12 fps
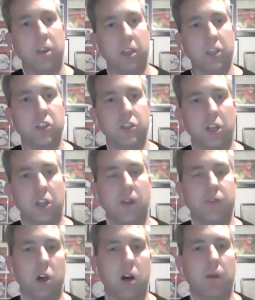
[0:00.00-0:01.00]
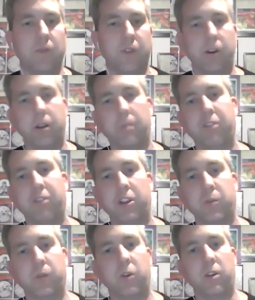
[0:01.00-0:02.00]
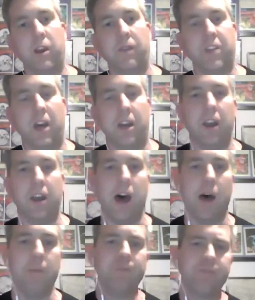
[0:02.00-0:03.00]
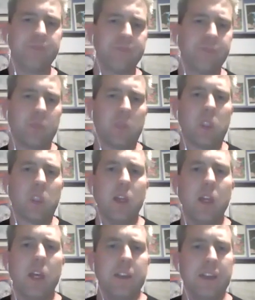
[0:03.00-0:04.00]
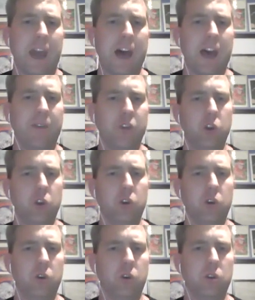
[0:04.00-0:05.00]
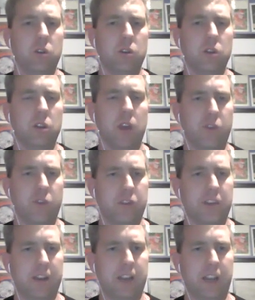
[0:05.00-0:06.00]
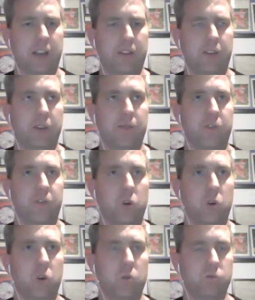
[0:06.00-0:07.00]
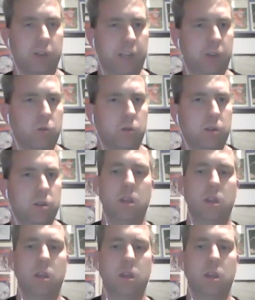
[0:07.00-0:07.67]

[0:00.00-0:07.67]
the issues that I've got, I'm very impressed with what they've done. Um, now have you have you done anything for Regal?